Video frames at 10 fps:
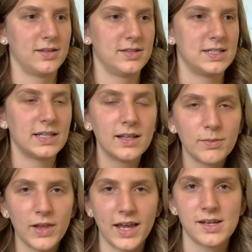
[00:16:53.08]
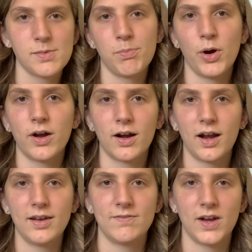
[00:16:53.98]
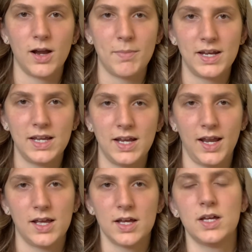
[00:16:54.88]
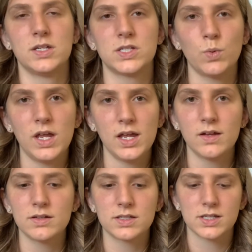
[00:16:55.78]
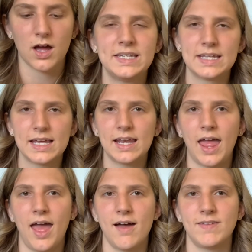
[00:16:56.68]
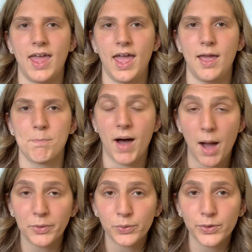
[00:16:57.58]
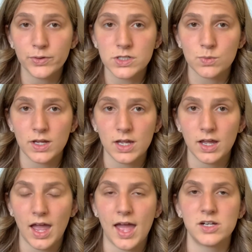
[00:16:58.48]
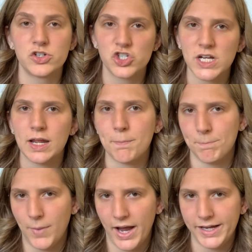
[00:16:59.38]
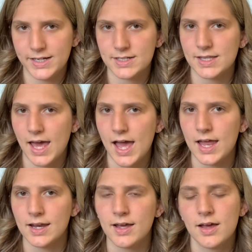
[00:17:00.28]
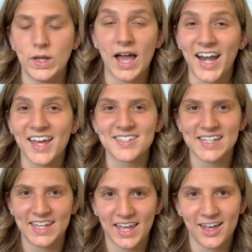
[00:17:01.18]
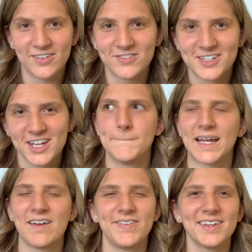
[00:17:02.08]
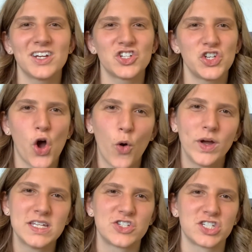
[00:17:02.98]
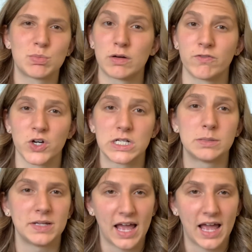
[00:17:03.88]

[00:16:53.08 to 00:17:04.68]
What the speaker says: didn't like put her in very many swings. We did have a Mamaroo swing and she didn't mind that. We got it as a gift, but I feel like she always just preferred to be